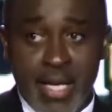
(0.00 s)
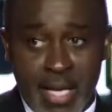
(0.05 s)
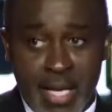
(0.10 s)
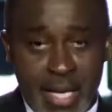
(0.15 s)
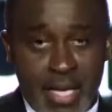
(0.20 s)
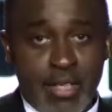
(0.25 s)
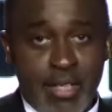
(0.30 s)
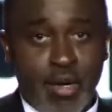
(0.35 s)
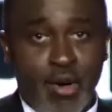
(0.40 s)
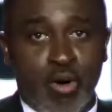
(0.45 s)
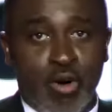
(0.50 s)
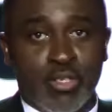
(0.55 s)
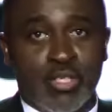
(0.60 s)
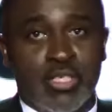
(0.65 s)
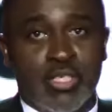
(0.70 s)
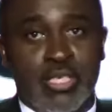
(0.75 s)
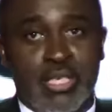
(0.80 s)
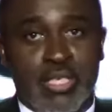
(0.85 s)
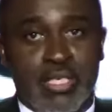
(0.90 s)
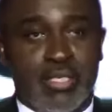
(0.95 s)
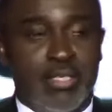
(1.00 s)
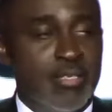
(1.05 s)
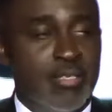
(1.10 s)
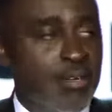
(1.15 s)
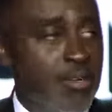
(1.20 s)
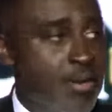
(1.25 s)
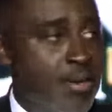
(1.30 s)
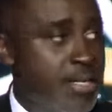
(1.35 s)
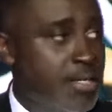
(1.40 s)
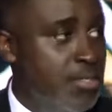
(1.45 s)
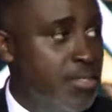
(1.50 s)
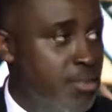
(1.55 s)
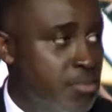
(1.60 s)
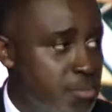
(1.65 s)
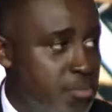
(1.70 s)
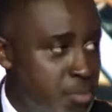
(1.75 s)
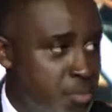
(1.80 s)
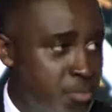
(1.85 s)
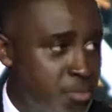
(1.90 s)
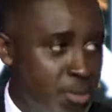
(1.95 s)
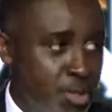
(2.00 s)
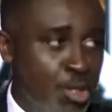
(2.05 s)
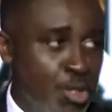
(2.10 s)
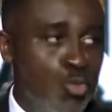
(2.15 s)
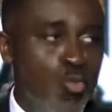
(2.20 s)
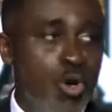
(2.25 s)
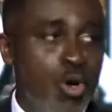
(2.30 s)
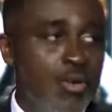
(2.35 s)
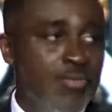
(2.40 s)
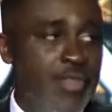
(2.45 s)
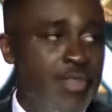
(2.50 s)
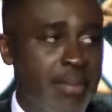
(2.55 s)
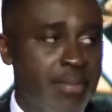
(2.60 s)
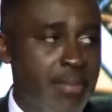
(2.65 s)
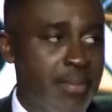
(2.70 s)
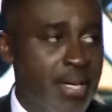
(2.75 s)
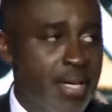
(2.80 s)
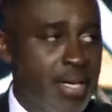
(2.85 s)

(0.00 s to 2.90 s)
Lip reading: in the hot seat, all right? But just one of them.